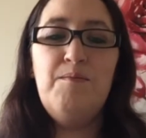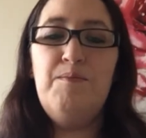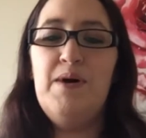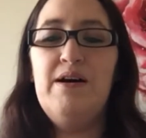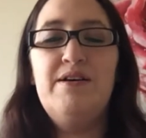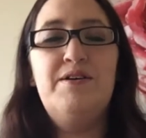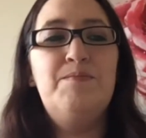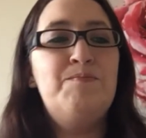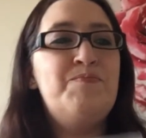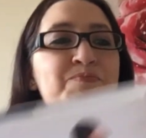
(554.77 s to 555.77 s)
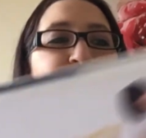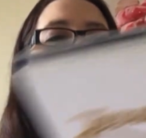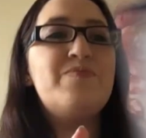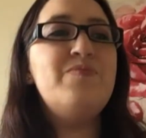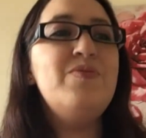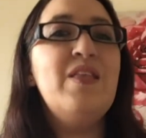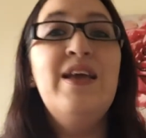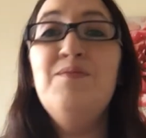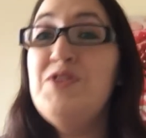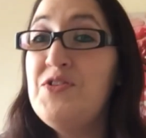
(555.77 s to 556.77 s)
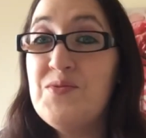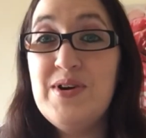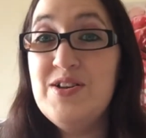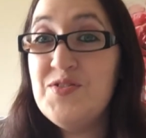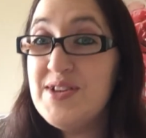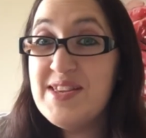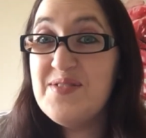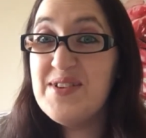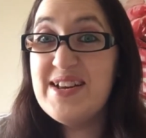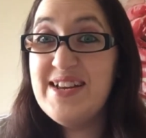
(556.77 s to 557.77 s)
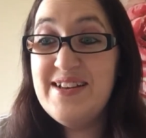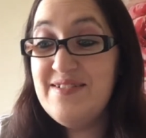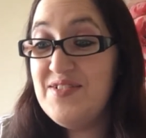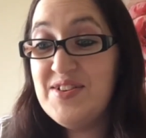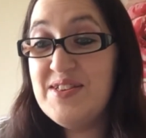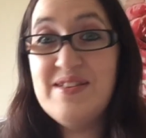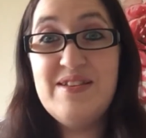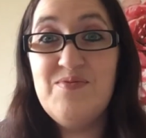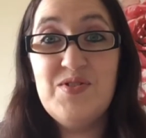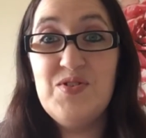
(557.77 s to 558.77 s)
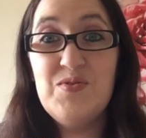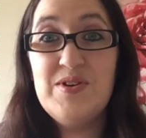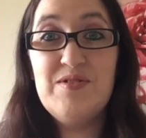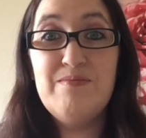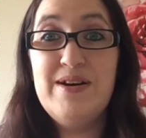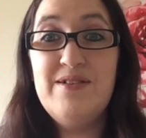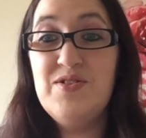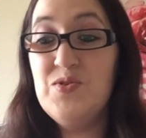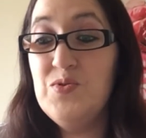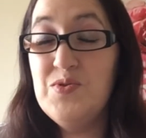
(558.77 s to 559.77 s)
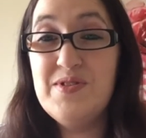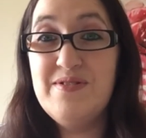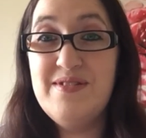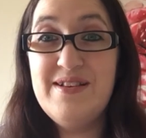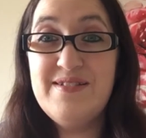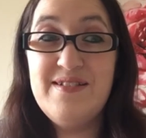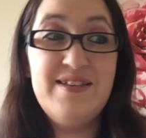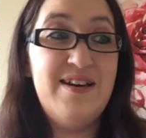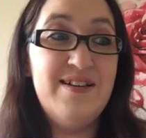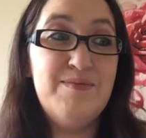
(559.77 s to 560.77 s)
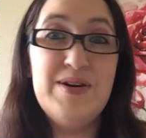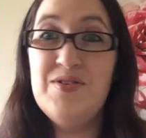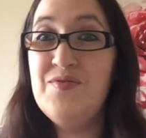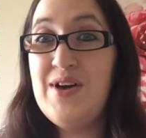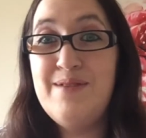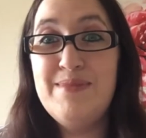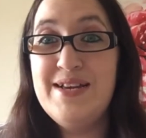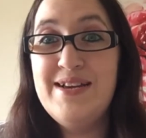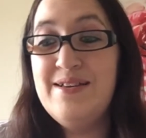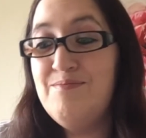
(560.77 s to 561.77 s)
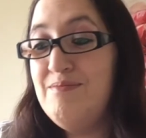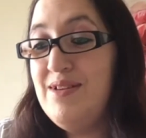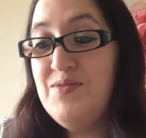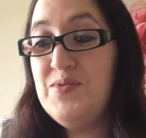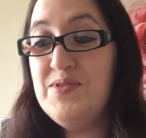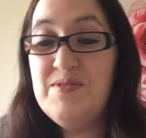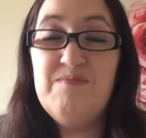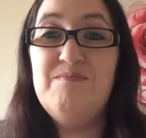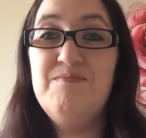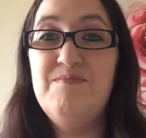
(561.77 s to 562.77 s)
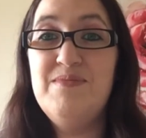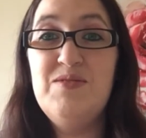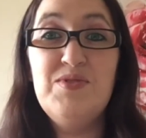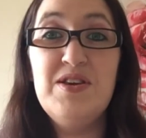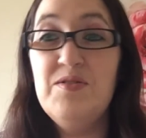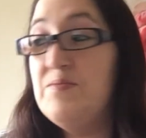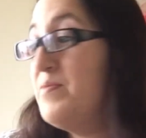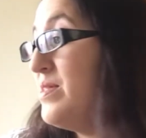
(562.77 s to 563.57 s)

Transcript: But um, it was just quite interesting really, just different stories from about her tours and things like that and about her family. It was, it was cute.